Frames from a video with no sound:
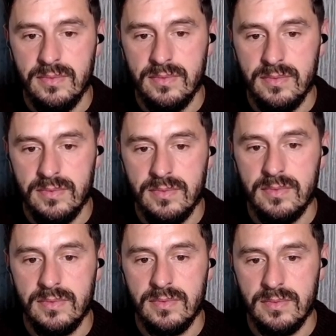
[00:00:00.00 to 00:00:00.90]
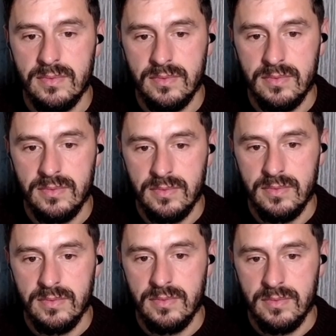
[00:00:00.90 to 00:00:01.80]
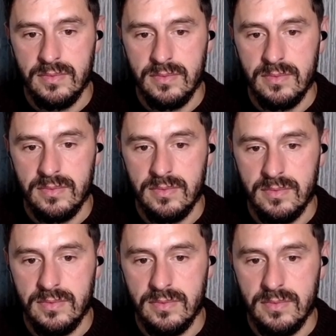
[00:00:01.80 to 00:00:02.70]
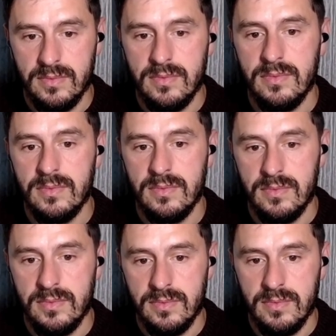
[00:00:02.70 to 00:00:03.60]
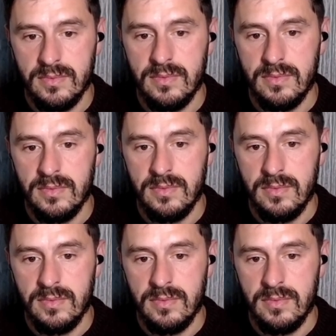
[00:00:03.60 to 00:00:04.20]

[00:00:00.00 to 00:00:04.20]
[no speech]